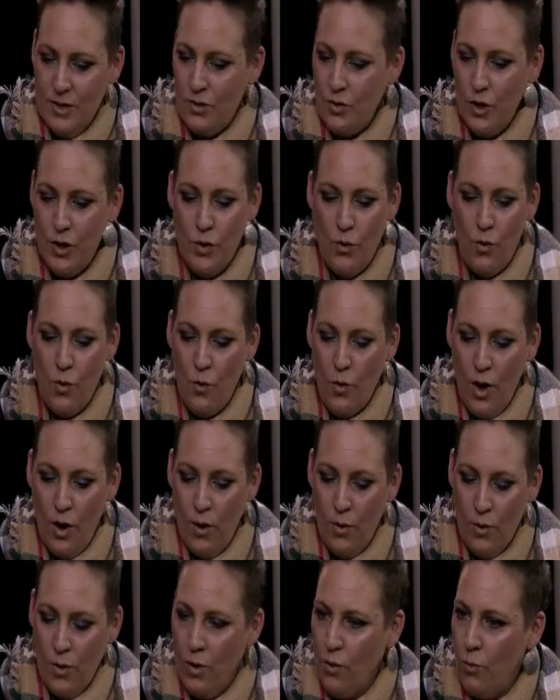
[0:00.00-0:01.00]
Together. So are you
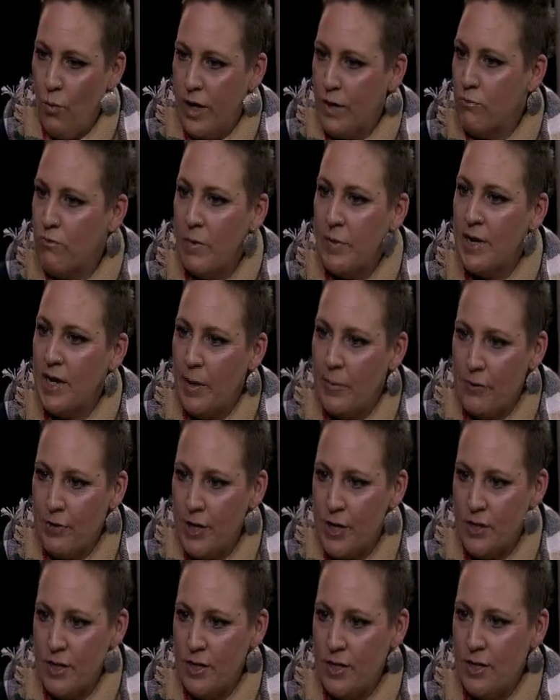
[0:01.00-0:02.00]
a, a one woman
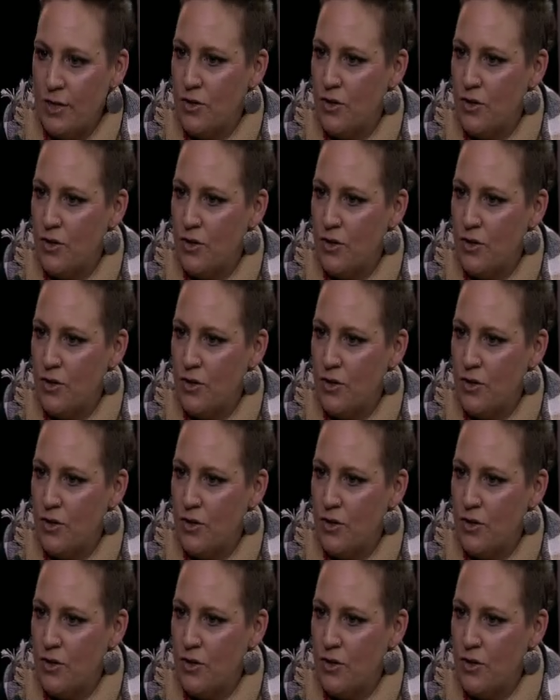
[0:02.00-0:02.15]
operation?